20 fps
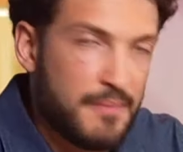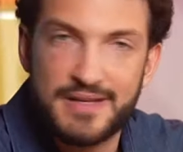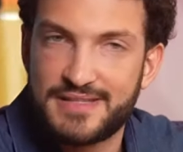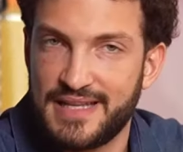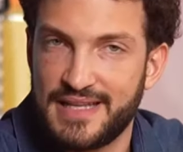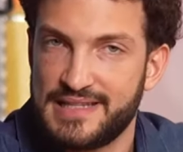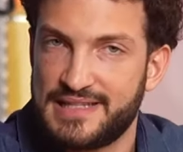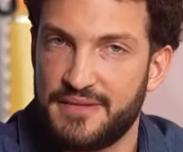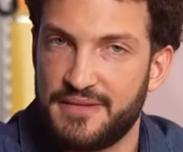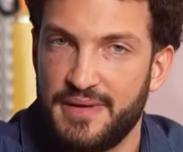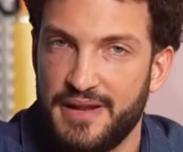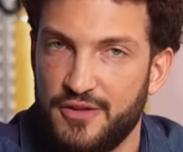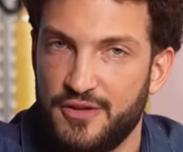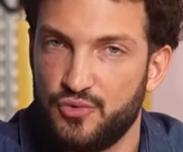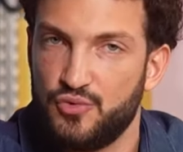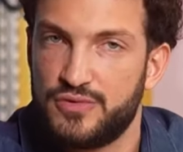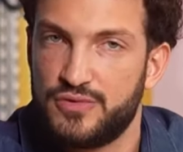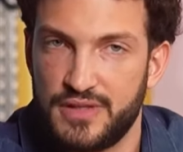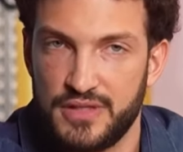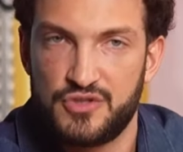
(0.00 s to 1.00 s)
We all know
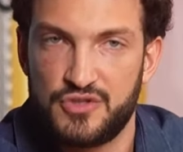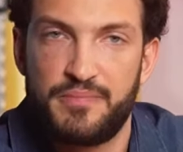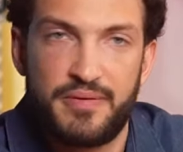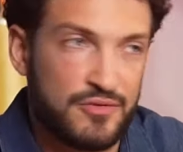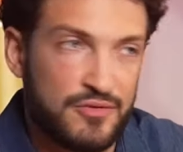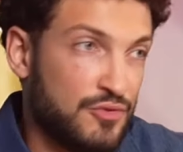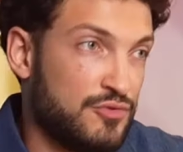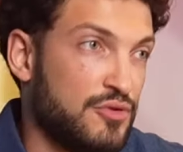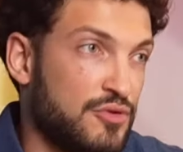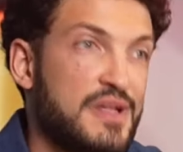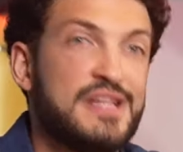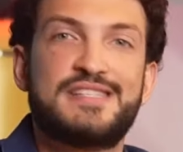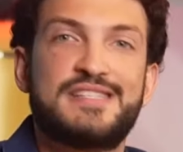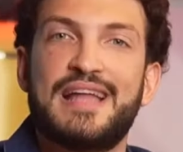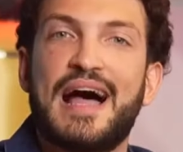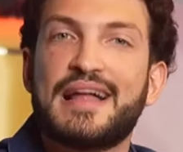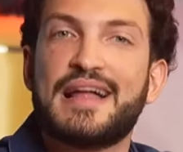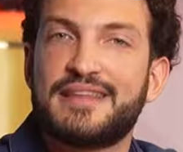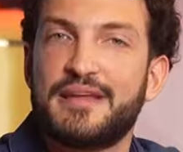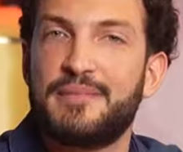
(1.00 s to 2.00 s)
that.
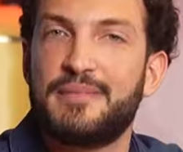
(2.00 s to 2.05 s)
Especially